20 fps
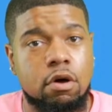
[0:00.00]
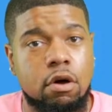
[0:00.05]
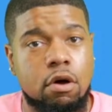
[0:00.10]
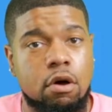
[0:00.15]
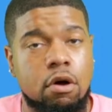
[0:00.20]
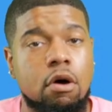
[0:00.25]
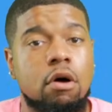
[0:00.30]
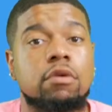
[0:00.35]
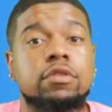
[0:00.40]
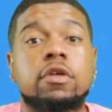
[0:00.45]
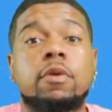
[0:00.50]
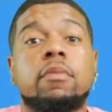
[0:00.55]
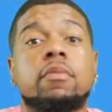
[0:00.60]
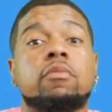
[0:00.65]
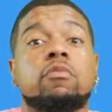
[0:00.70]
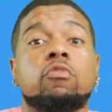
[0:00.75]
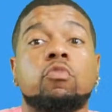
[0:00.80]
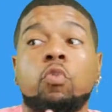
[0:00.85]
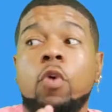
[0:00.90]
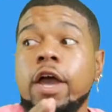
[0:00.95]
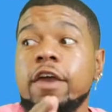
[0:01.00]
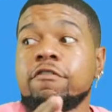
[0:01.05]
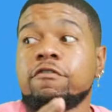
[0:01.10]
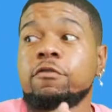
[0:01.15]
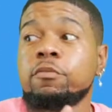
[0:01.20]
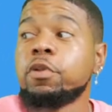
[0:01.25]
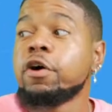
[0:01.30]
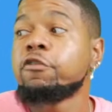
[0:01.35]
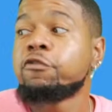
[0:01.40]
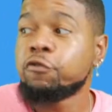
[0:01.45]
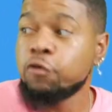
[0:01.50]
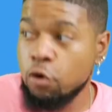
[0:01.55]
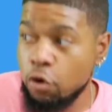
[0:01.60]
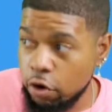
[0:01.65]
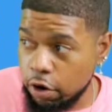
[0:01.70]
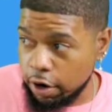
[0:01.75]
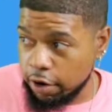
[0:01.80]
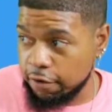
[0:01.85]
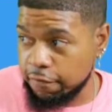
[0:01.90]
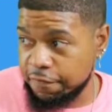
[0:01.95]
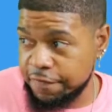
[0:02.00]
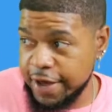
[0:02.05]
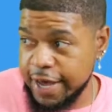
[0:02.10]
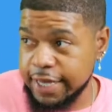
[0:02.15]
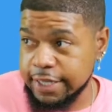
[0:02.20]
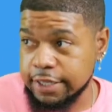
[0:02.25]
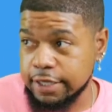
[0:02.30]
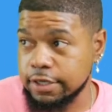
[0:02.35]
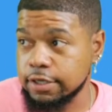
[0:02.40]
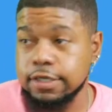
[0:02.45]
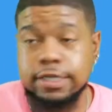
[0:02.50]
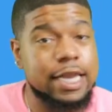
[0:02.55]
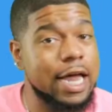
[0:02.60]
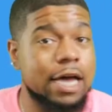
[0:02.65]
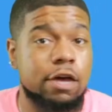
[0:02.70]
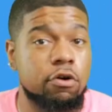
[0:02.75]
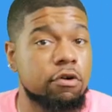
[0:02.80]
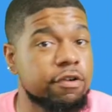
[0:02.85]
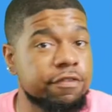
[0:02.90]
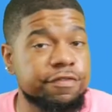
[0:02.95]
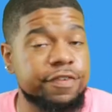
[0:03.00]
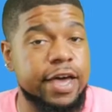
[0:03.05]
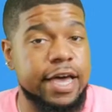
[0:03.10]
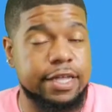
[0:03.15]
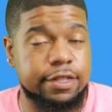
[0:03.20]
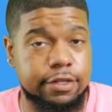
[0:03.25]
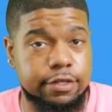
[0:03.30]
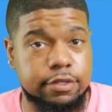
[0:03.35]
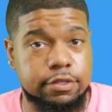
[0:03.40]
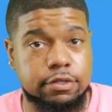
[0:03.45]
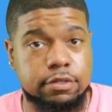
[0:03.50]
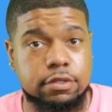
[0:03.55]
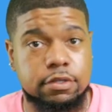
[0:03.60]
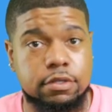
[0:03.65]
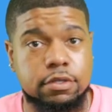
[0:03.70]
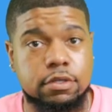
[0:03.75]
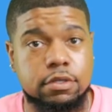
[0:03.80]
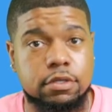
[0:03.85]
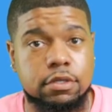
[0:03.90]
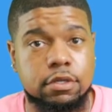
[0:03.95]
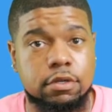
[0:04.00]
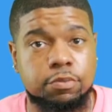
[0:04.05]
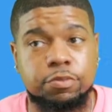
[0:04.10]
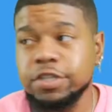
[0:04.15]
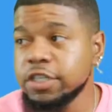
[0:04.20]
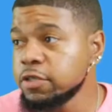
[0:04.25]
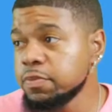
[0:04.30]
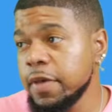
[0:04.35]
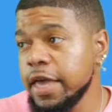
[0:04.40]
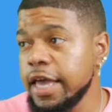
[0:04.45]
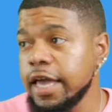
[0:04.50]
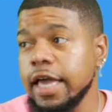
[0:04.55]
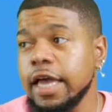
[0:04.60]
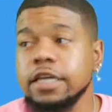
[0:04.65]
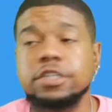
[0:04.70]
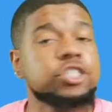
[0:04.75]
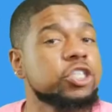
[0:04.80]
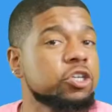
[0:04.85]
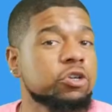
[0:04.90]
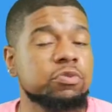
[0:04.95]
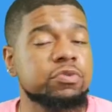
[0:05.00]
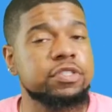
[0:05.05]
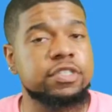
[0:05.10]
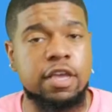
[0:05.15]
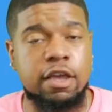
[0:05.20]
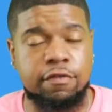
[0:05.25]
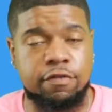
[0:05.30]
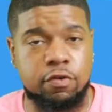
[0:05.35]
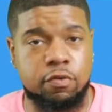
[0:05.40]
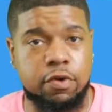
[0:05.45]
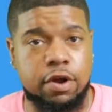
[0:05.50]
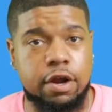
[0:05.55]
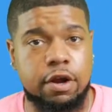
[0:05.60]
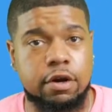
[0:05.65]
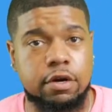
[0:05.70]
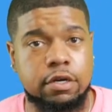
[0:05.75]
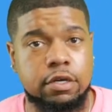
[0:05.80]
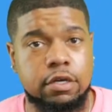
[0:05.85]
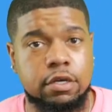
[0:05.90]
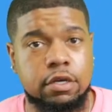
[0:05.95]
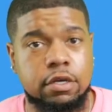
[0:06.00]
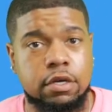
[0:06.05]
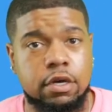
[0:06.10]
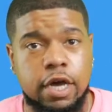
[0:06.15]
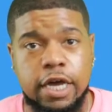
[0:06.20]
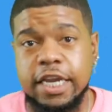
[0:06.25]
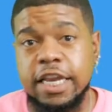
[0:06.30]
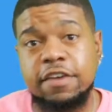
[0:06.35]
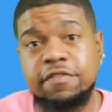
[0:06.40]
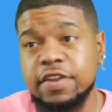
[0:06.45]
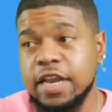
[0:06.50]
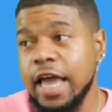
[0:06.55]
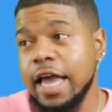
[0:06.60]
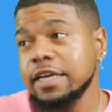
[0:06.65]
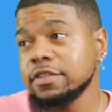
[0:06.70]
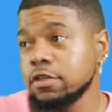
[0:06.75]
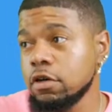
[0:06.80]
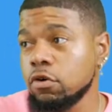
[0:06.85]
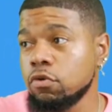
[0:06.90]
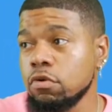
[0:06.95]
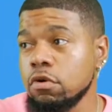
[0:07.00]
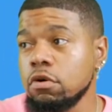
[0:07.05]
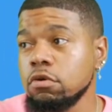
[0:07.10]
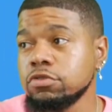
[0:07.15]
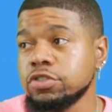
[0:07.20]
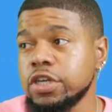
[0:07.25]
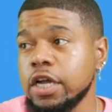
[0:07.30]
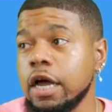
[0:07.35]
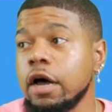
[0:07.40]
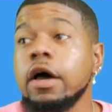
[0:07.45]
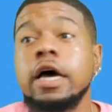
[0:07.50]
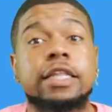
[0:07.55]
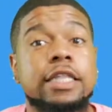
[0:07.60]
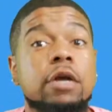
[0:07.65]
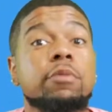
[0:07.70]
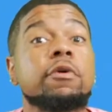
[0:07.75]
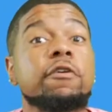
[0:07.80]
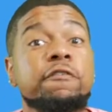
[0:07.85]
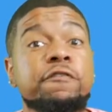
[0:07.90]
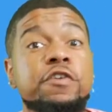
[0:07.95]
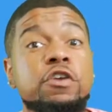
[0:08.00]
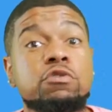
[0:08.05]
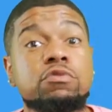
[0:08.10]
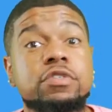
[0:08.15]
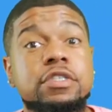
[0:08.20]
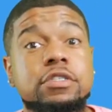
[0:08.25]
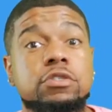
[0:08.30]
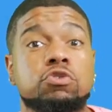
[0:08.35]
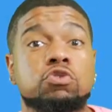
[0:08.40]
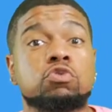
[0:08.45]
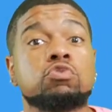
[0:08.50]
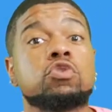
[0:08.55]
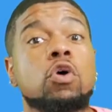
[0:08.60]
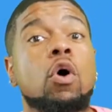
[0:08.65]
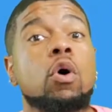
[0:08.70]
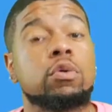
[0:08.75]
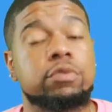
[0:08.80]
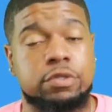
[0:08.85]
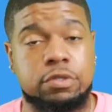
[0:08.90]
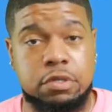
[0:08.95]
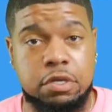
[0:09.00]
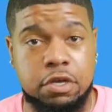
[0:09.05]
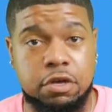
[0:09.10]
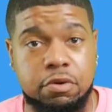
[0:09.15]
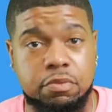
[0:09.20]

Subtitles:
on the wife before Falynn, not on Falynn. But this man got children everywhere. And even has a grown child that refuses to talk to him.